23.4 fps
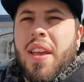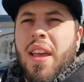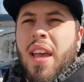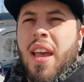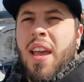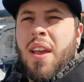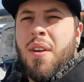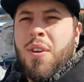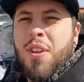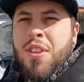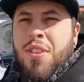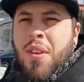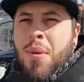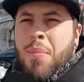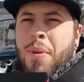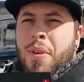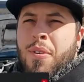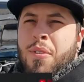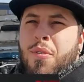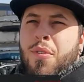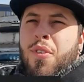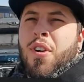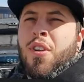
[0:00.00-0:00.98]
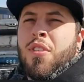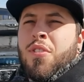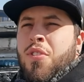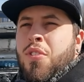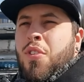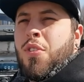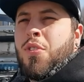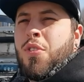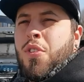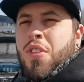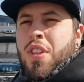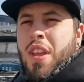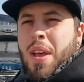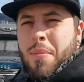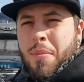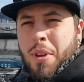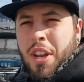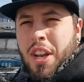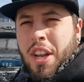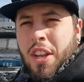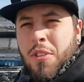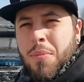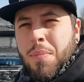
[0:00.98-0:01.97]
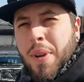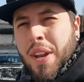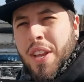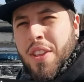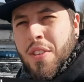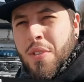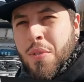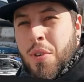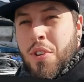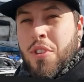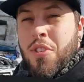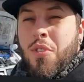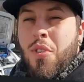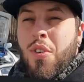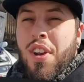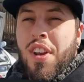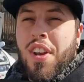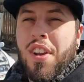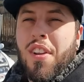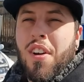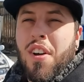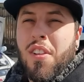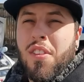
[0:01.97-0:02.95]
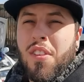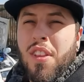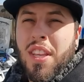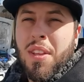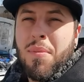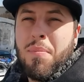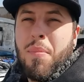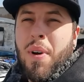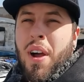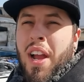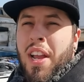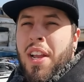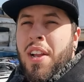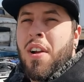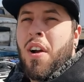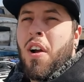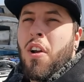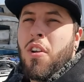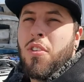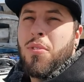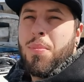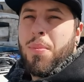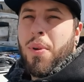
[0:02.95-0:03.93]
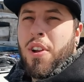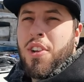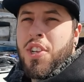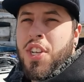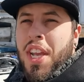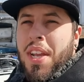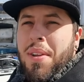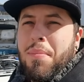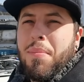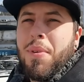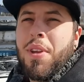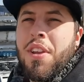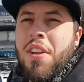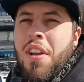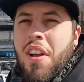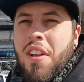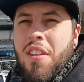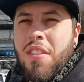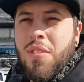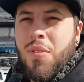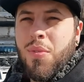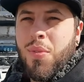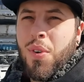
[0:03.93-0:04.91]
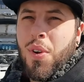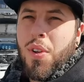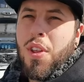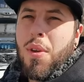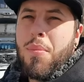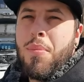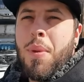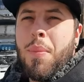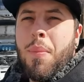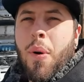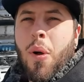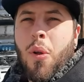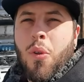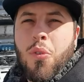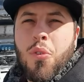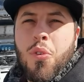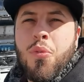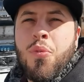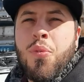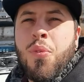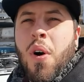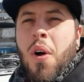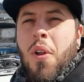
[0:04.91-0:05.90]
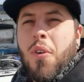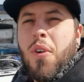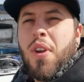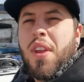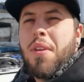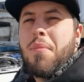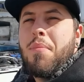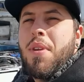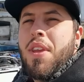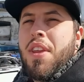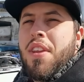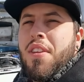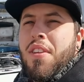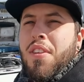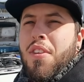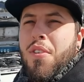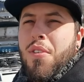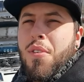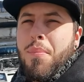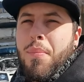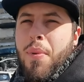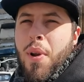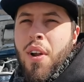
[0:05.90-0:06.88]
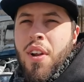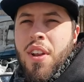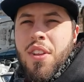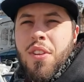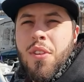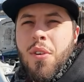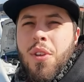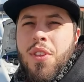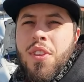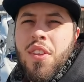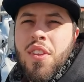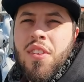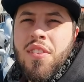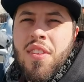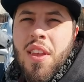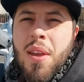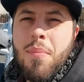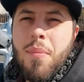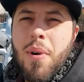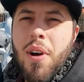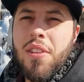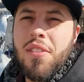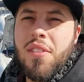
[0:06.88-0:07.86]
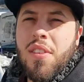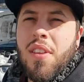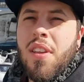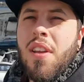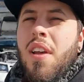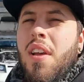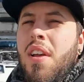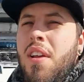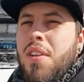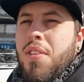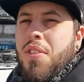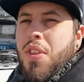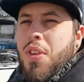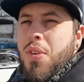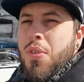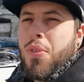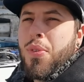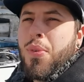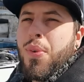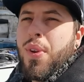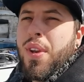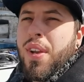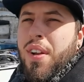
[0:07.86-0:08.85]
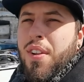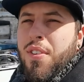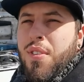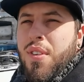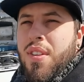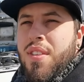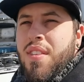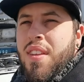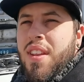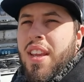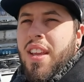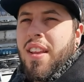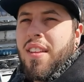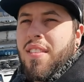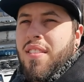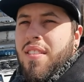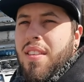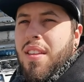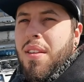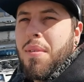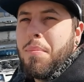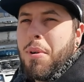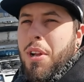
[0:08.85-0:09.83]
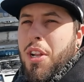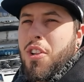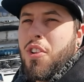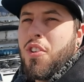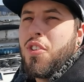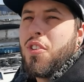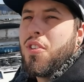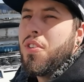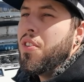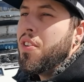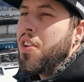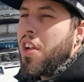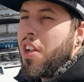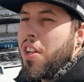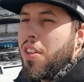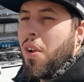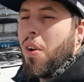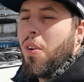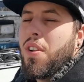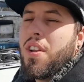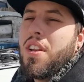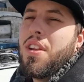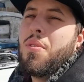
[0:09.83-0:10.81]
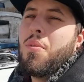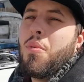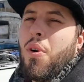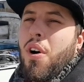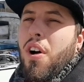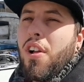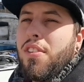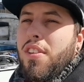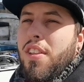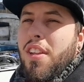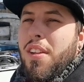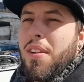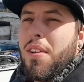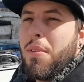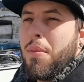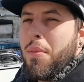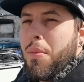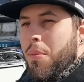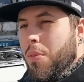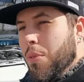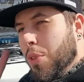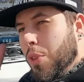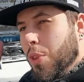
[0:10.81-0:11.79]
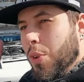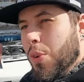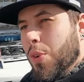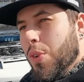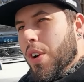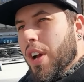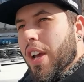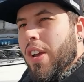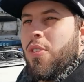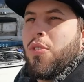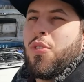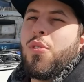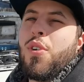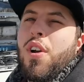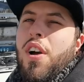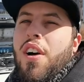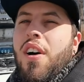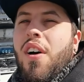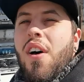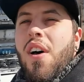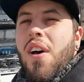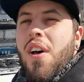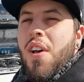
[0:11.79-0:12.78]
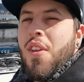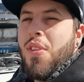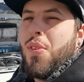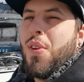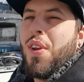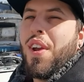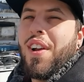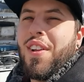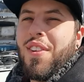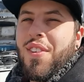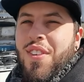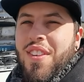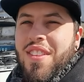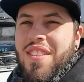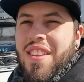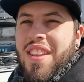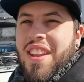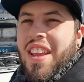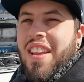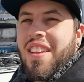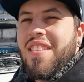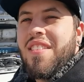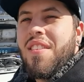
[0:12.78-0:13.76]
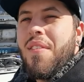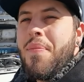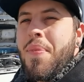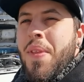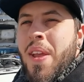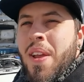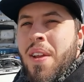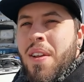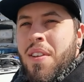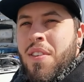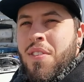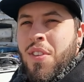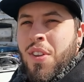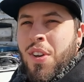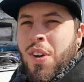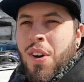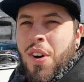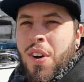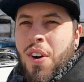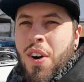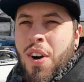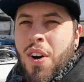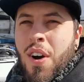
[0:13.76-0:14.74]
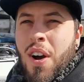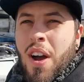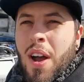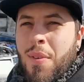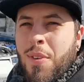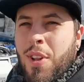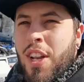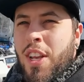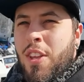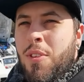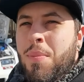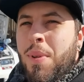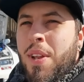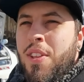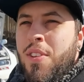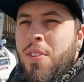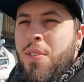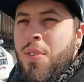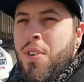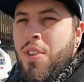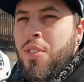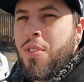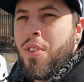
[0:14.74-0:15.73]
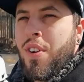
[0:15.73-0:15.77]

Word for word: Hey, what's up everyone? So today I'm gonna explain you what's going on in my cars project because for the people following me, you probably noticed I bought new 300 ZX, but not only one, two extra 300 ZX. So I'm gonna explain you what's